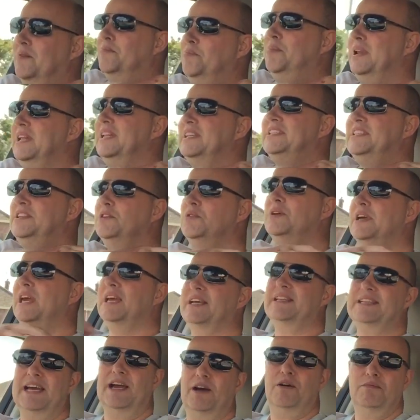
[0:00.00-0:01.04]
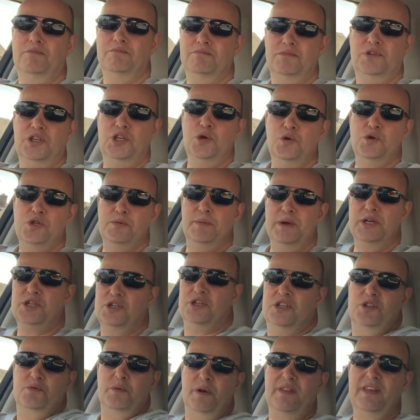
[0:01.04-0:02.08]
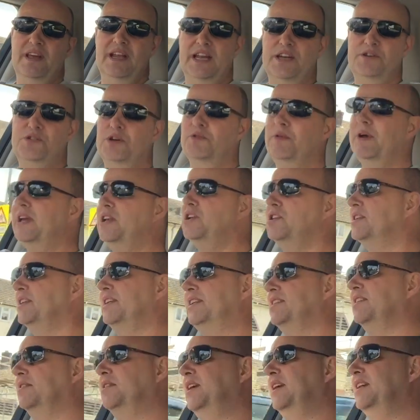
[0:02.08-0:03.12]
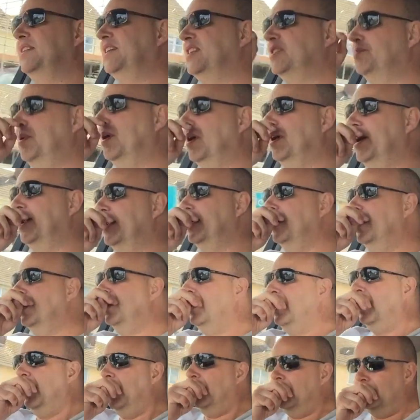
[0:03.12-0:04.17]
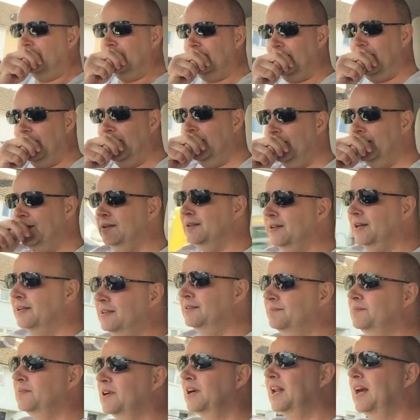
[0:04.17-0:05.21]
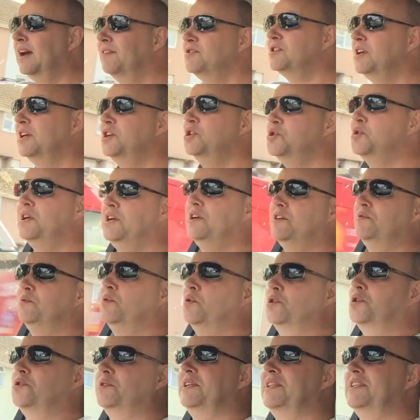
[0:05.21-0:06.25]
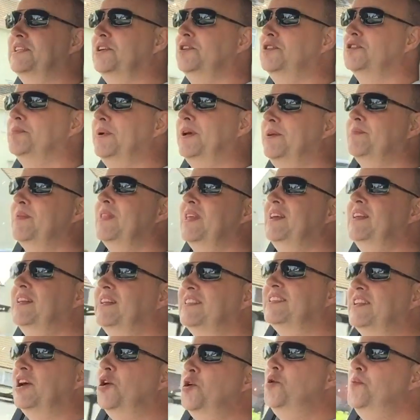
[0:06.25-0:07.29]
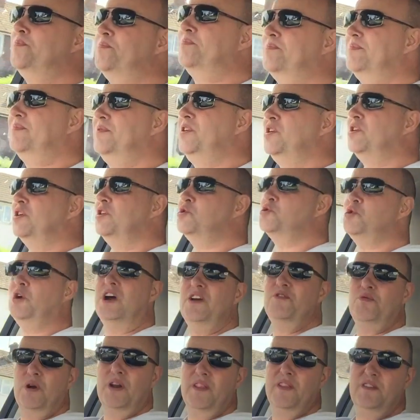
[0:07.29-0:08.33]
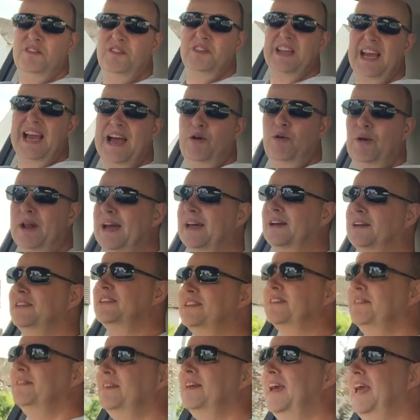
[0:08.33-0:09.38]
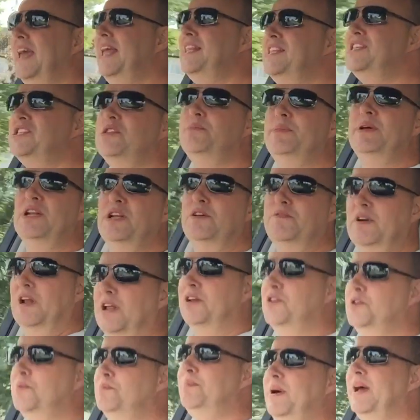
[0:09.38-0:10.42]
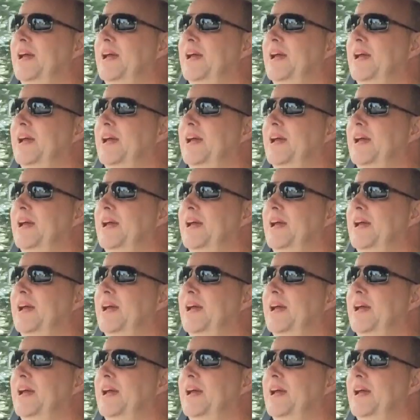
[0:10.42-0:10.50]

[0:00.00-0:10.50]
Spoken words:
but it still kicks out huge emissions when the electric range is expired. I'm going to have to take a drink of water, excuse me. So you can drive one of those Outlanders into the middle of London,